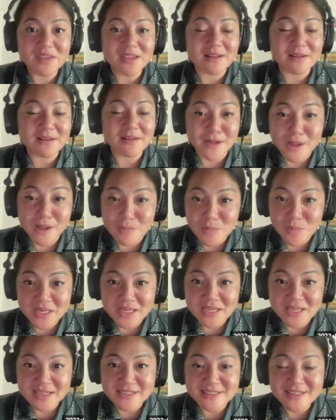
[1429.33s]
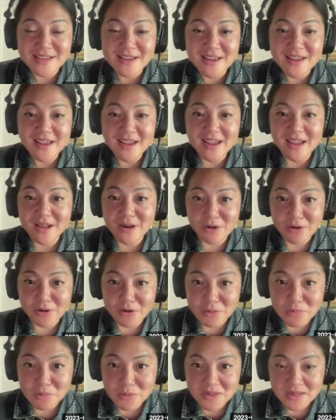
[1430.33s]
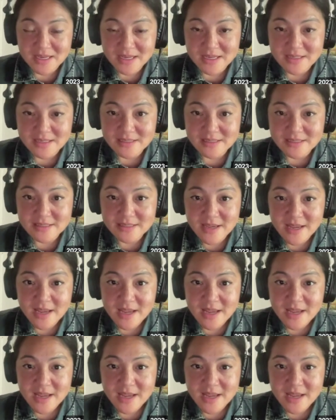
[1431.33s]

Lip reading: in our companies, in our communities?